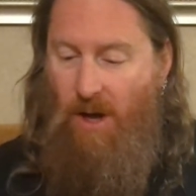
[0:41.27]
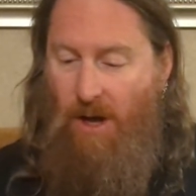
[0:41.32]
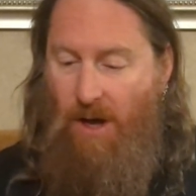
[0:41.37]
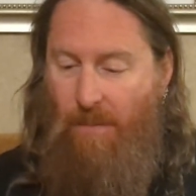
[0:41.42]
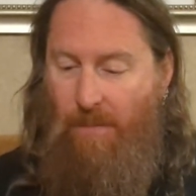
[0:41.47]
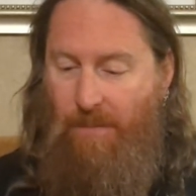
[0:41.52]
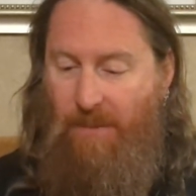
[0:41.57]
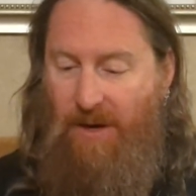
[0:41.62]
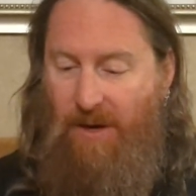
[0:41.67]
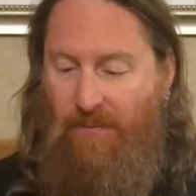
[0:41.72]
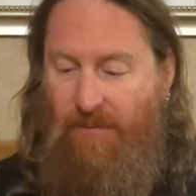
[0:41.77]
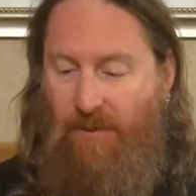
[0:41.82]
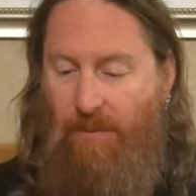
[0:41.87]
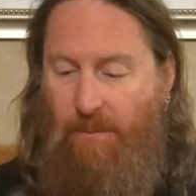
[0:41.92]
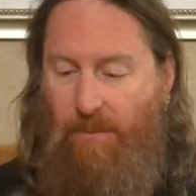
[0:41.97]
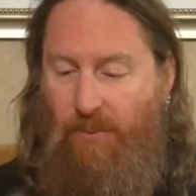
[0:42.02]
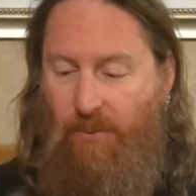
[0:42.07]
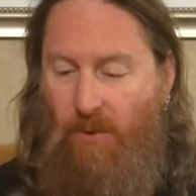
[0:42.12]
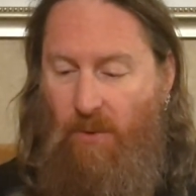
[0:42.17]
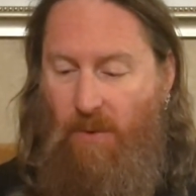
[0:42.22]
a beer
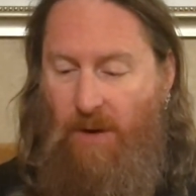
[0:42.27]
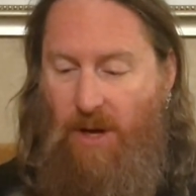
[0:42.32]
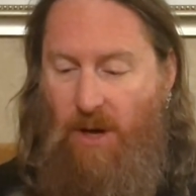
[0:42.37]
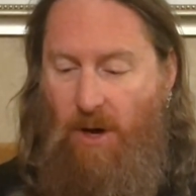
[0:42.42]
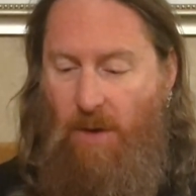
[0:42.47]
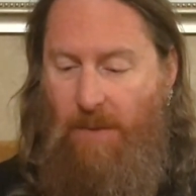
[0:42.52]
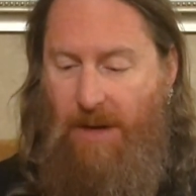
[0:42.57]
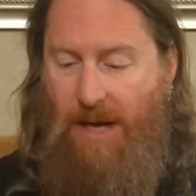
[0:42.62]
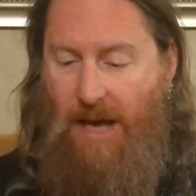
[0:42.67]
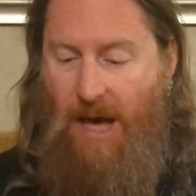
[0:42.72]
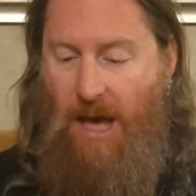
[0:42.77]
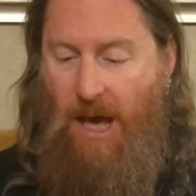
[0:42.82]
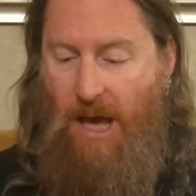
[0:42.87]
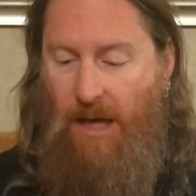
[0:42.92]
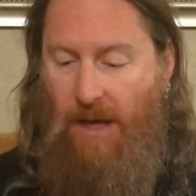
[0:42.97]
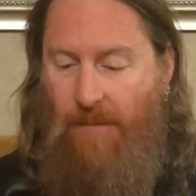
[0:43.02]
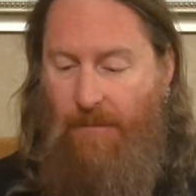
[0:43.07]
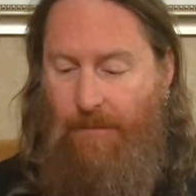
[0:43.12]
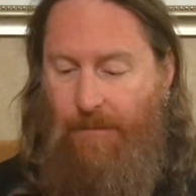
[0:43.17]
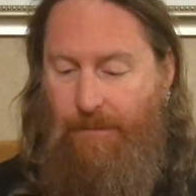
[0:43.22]
from Brewery
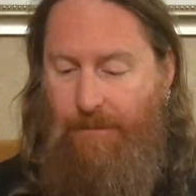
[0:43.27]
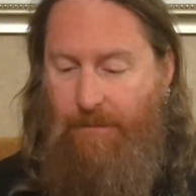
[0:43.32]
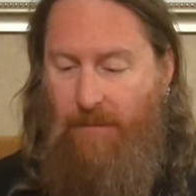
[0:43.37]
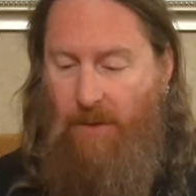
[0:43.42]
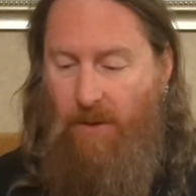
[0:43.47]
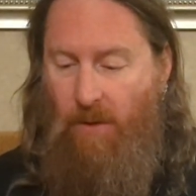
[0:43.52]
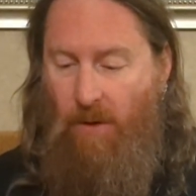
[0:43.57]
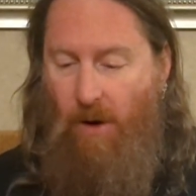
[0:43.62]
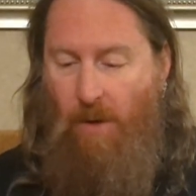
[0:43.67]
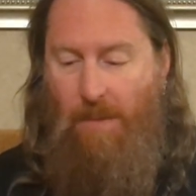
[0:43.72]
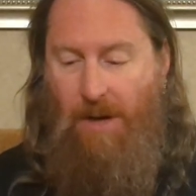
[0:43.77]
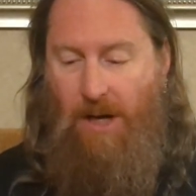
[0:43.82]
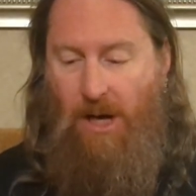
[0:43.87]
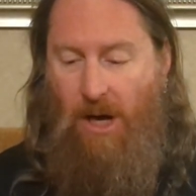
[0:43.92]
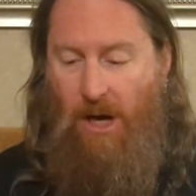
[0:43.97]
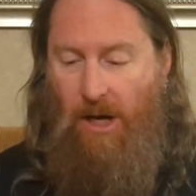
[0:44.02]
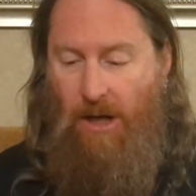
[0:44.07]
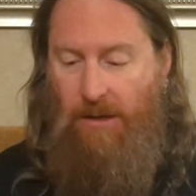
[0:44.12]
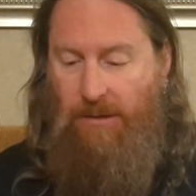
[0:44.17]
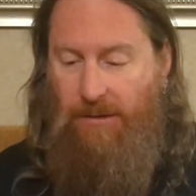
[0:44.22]
Ommegang, or
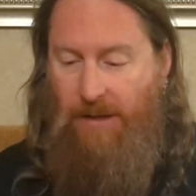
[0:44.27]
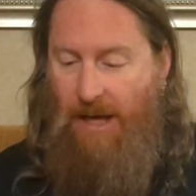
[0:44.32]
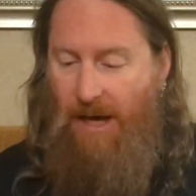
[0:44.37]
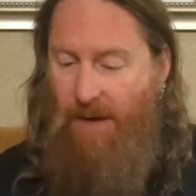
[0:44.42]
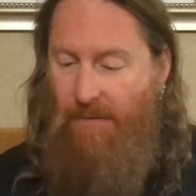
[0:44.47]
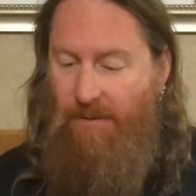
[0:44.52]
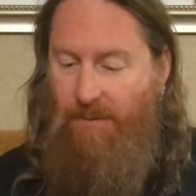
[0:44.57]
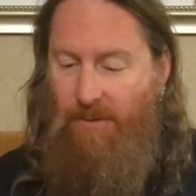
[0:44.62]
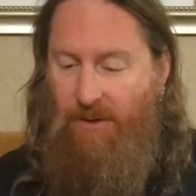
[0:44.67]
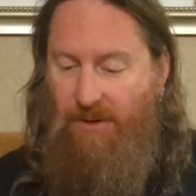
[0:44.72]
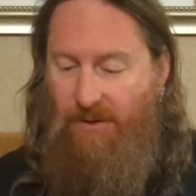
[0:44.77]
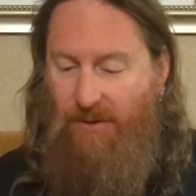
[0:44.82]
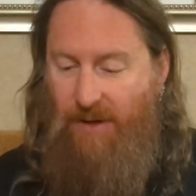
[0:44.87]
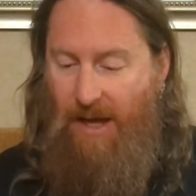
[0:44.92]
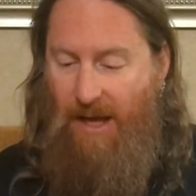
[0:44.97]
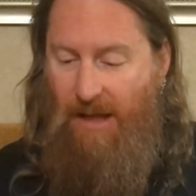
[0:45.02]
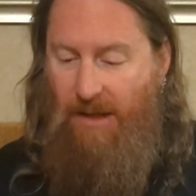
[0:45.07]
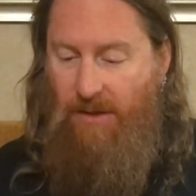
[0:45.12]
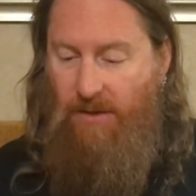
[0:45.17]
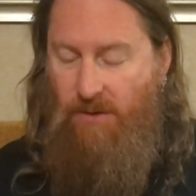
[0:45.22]
Ommegang, however you want to
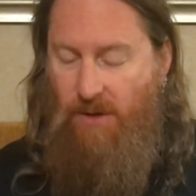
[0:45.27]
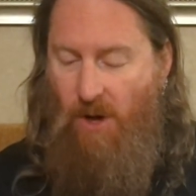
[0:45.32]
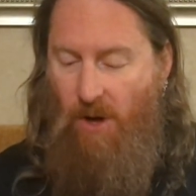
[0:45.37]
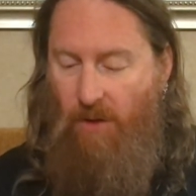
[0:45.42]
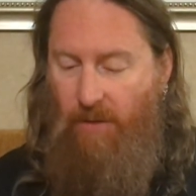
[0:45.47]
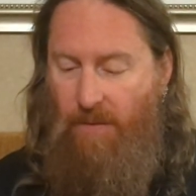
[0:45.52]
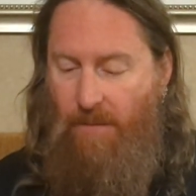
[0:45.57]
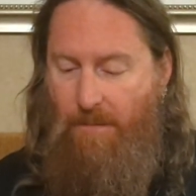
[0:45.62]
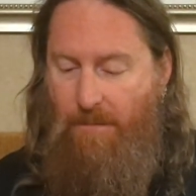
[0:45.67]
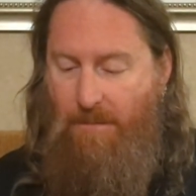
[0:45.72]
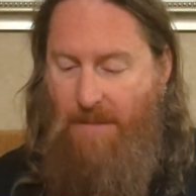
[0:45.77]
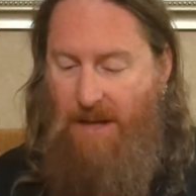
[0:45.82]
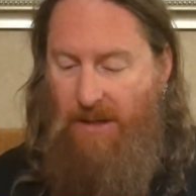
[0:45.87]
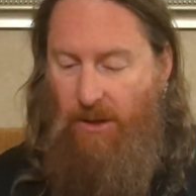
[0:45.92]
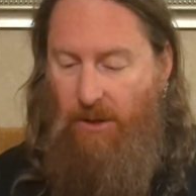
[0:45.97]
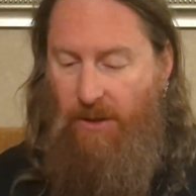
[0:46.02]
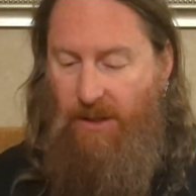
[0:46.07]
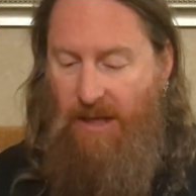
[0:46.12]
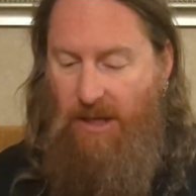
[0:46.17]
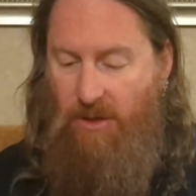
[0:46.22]
say it. It's called
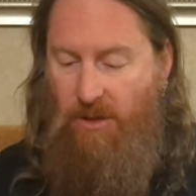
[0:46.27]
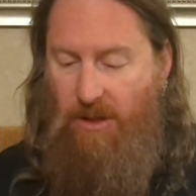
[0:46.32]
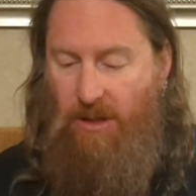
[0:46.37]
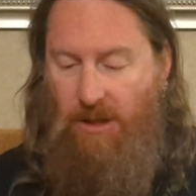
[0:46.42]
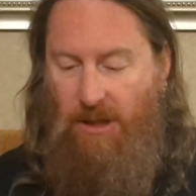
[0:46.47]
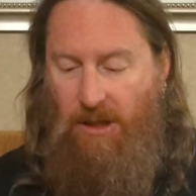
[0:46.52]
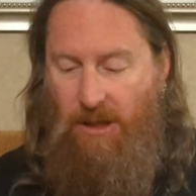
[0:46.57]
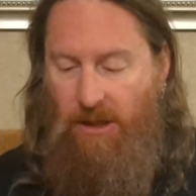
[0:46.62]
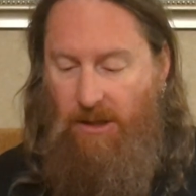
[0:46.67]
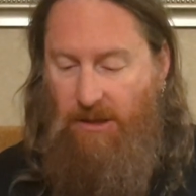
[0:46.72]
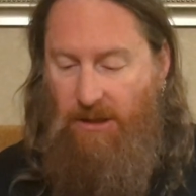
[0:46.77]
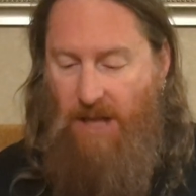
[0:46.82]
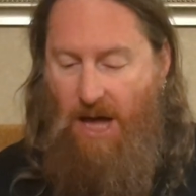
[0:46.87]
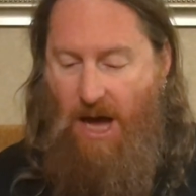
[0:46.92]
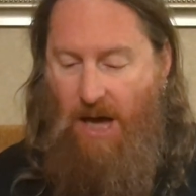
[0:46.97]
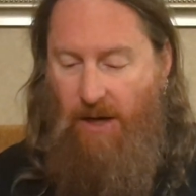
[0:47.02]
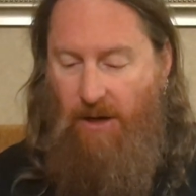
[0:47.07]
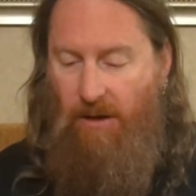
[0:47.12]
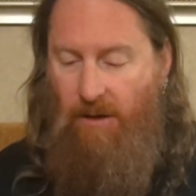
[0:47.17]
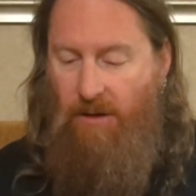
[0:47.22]
Metal Legion
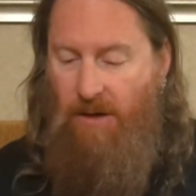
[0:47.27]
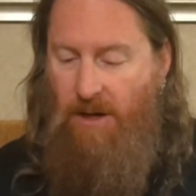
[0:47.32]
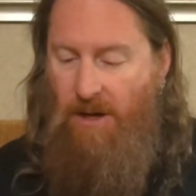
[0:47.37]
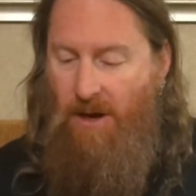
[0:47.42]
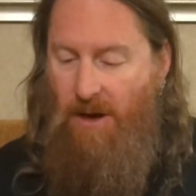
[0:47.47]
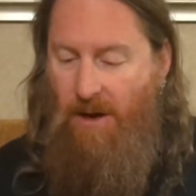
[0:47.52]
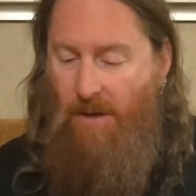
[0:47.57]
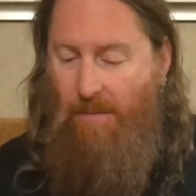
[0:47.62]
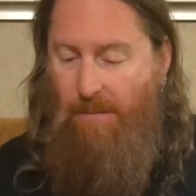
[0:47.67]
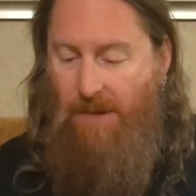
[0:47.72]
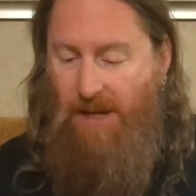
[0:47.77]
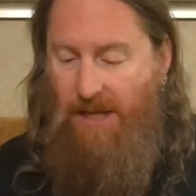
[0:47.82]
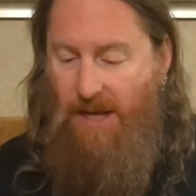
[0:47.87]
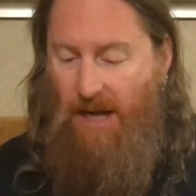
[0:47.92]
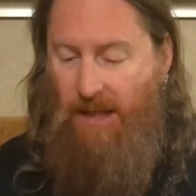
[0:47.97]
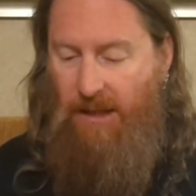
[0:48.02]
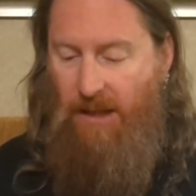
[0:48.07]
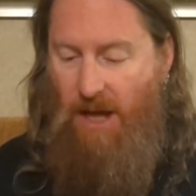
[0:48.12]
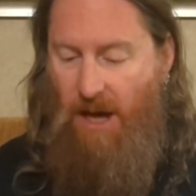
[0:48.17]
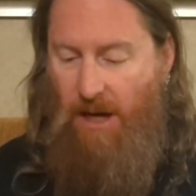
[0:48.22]
Lager,
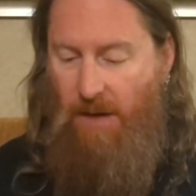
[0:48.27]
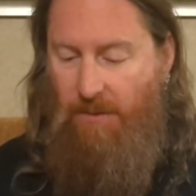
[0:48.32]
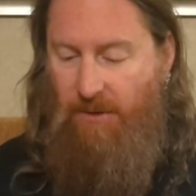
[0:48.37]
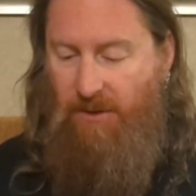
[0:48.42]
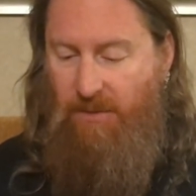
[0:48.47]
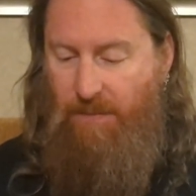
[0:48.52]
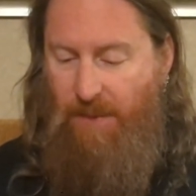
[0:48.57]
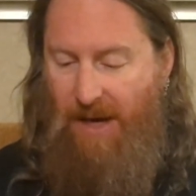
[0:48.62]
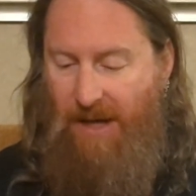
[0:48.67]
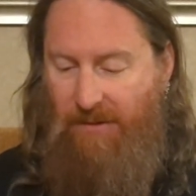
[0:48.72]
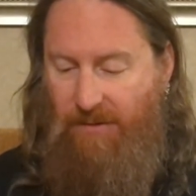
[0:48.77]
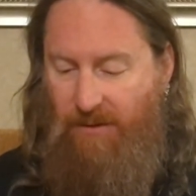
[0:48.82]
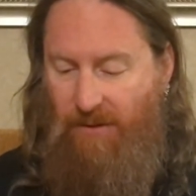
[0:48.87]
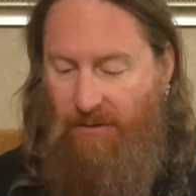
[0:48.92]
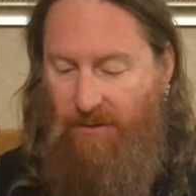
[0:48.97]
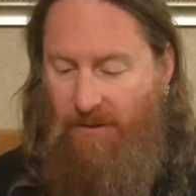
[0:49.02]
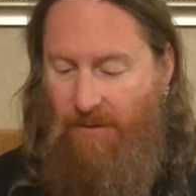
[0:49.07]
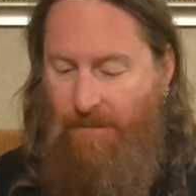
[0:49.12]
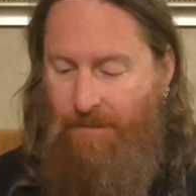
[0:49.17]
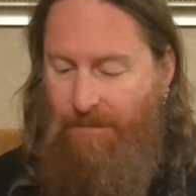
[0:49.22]
Midnight Lager with
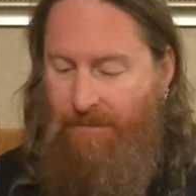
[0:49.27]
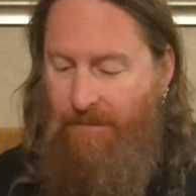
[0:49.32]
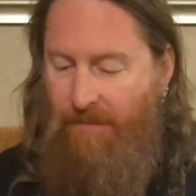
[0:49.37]
Spices.